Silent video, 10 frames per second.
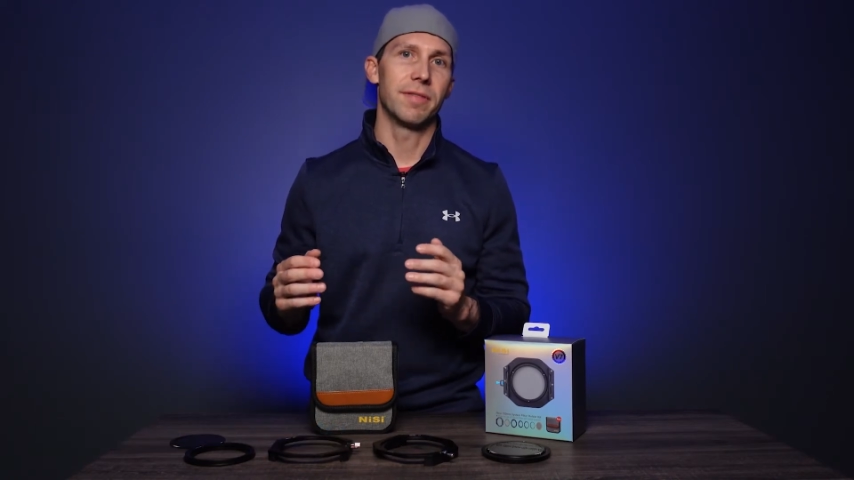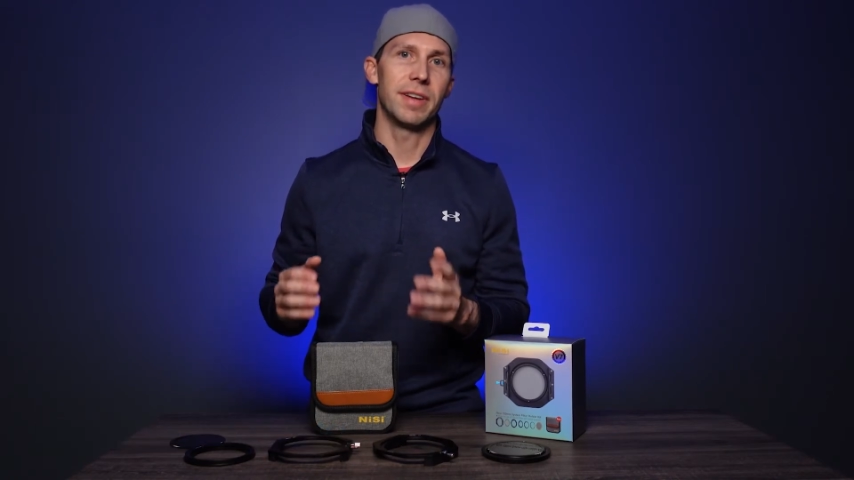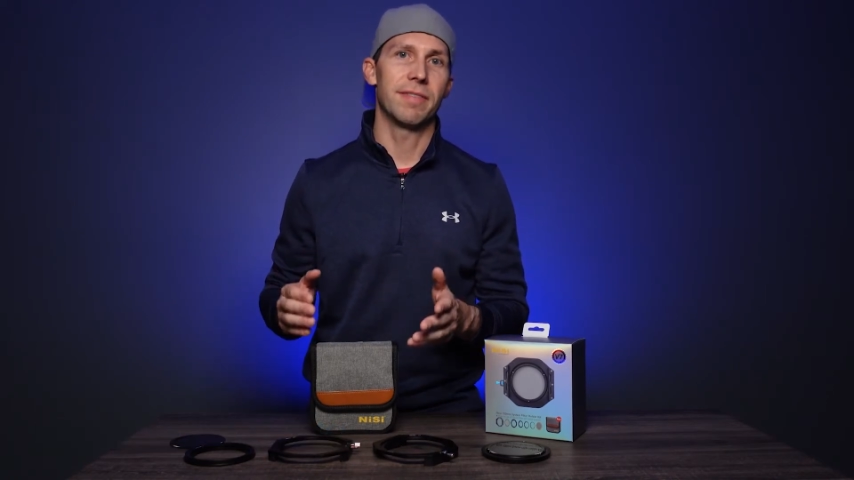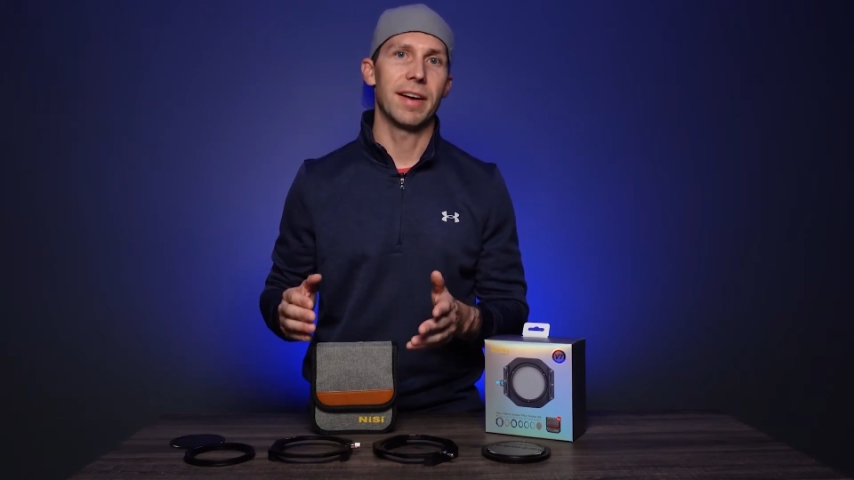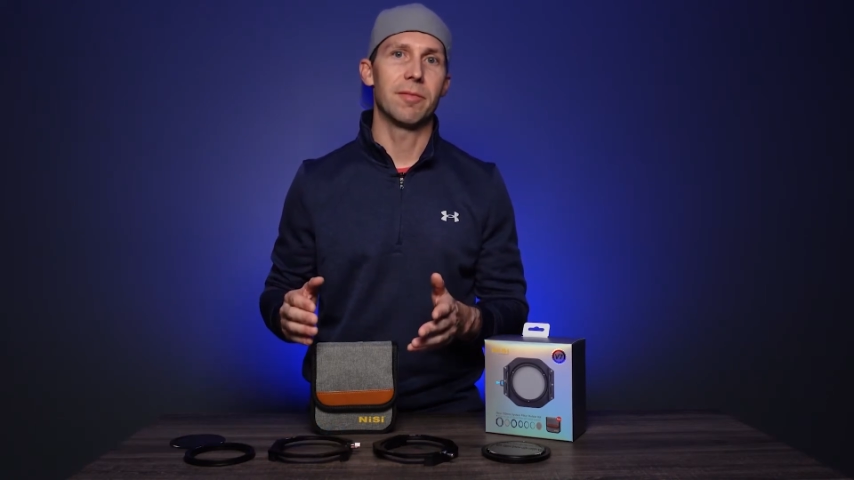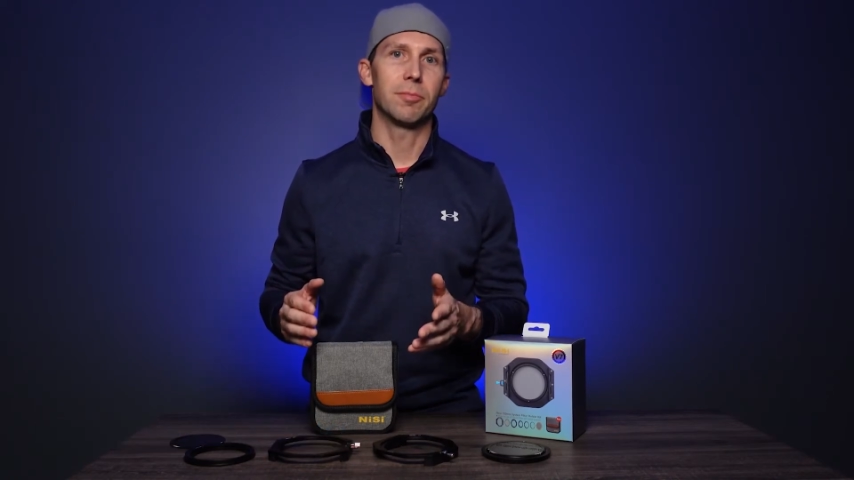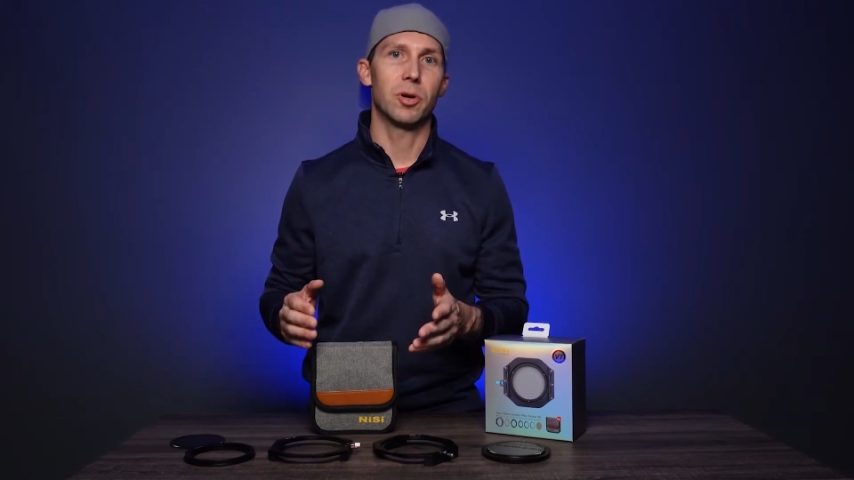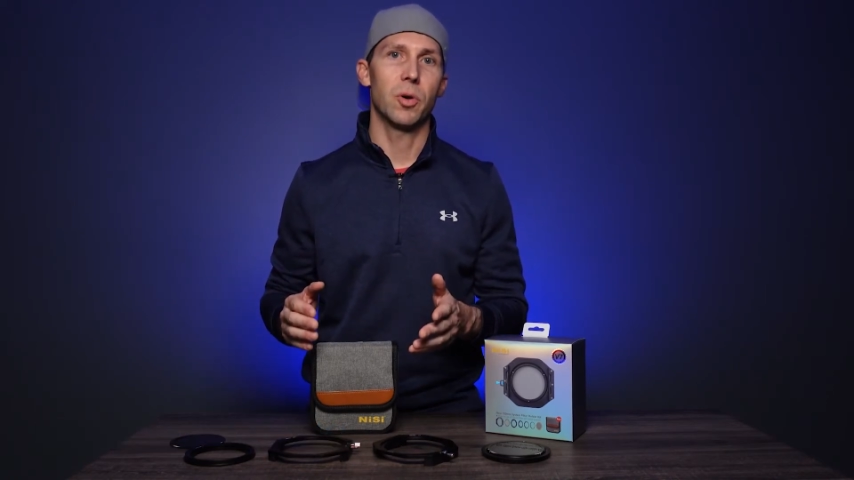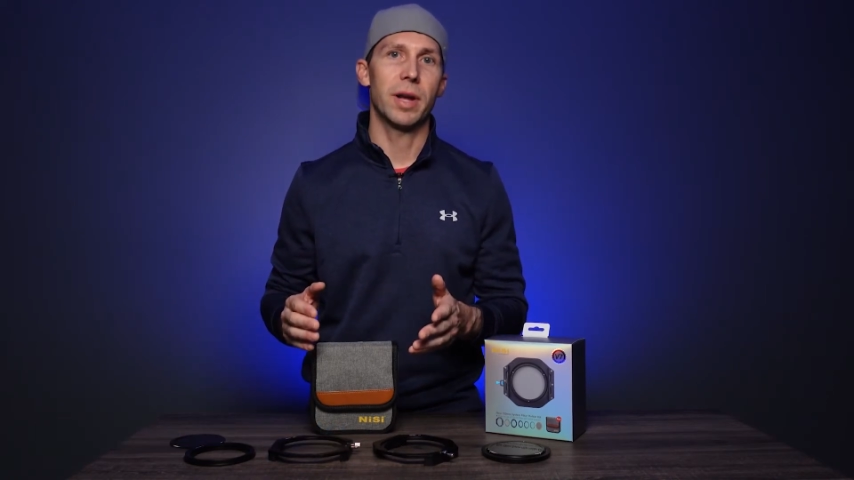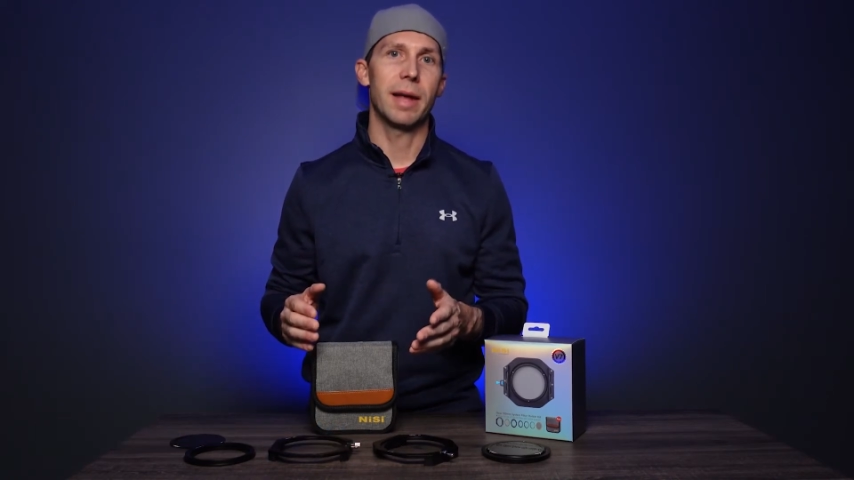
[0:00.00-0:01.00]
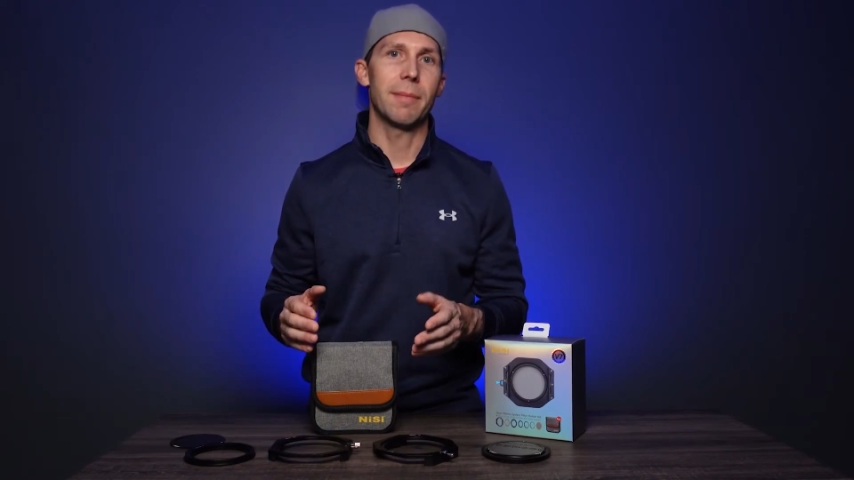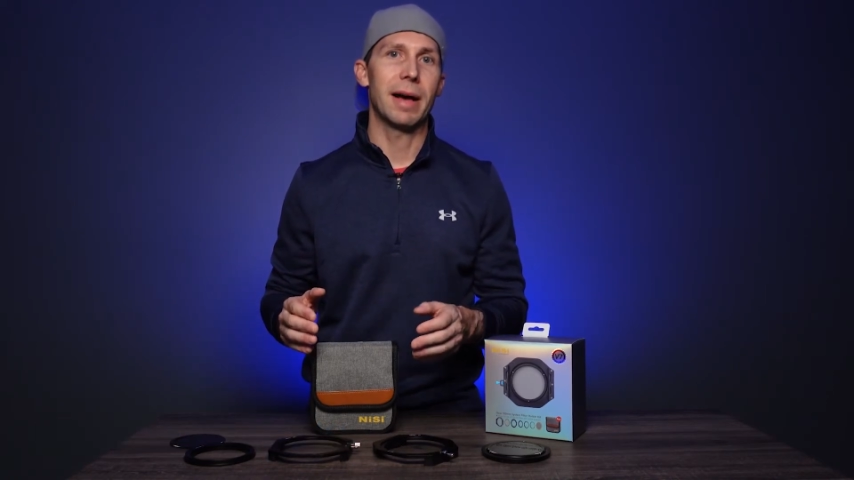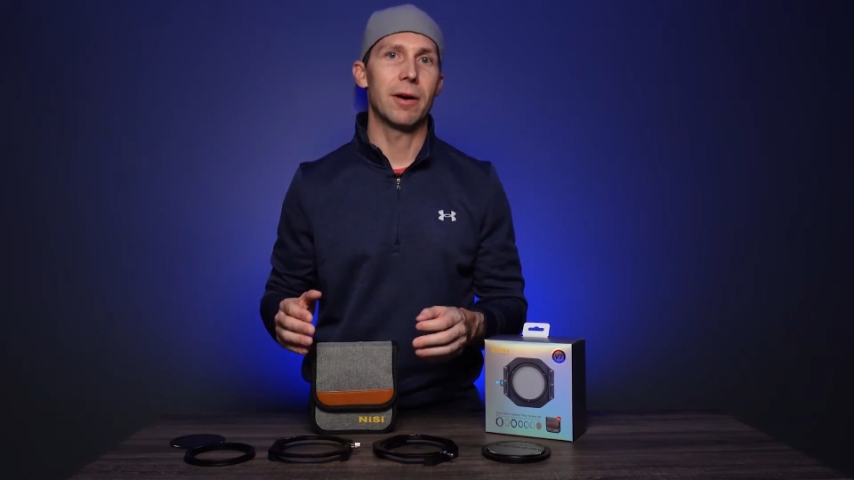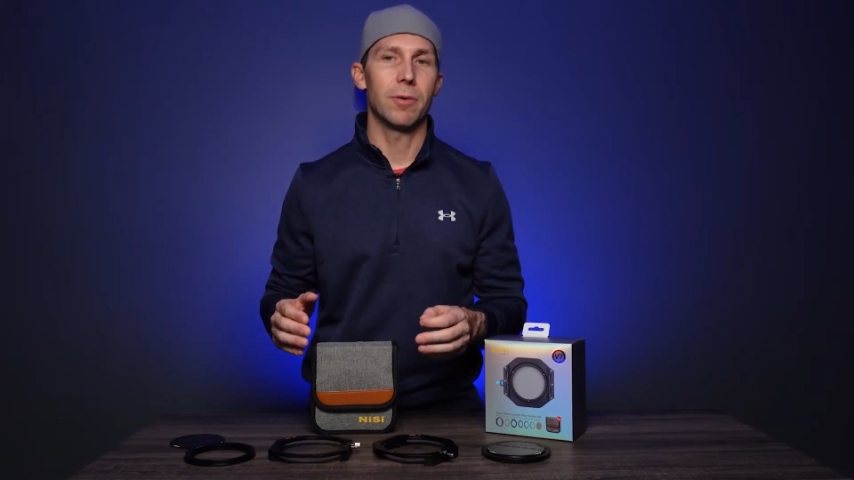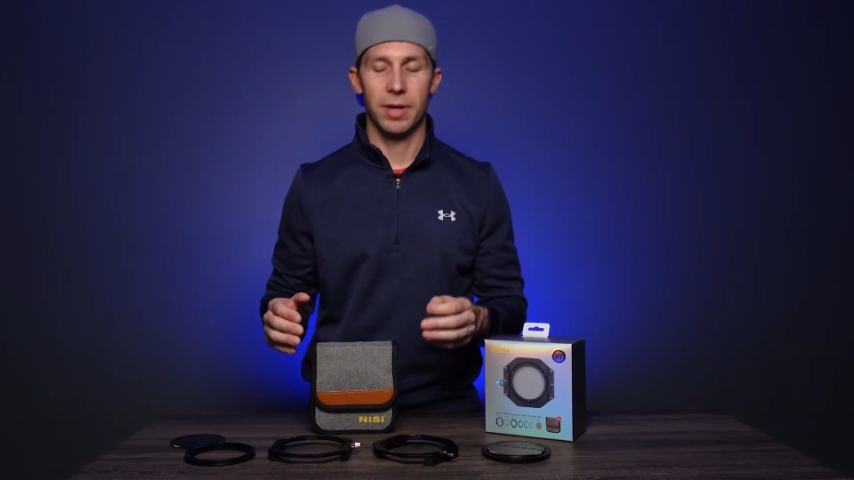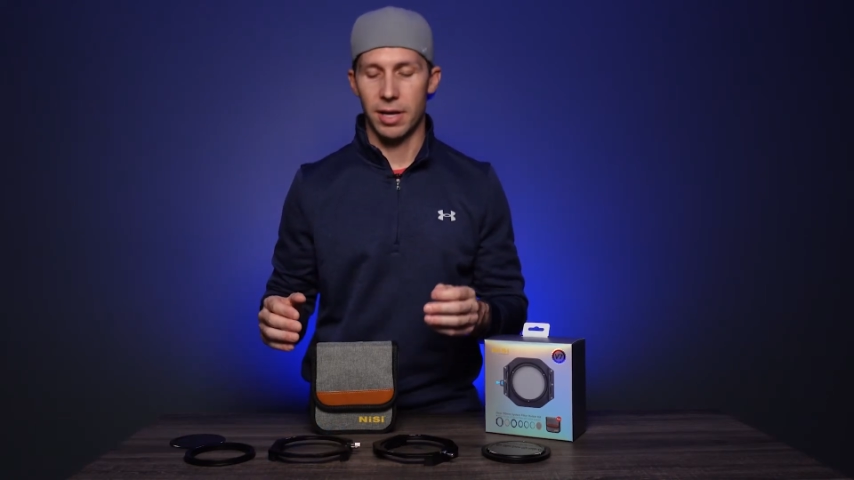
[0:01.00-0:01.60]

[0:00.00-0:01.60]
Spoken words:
V5 Pro came out,